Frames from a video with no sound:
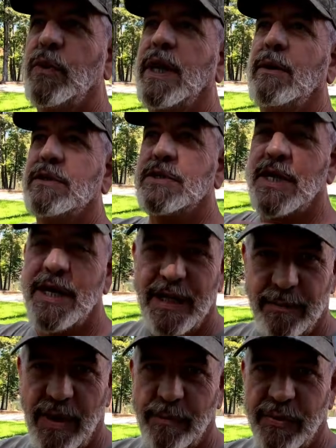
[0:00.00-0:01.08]
what I was saying
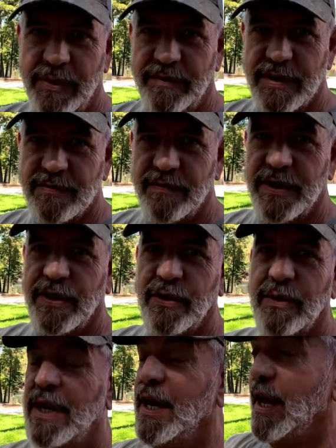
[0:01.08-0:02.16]
in my previous video.
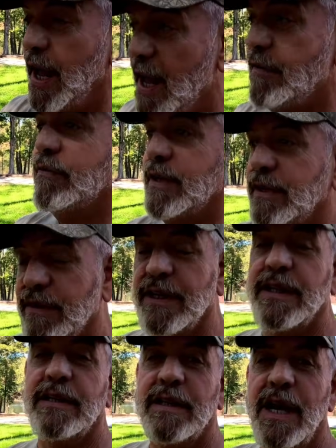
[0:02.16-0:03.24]
Everything,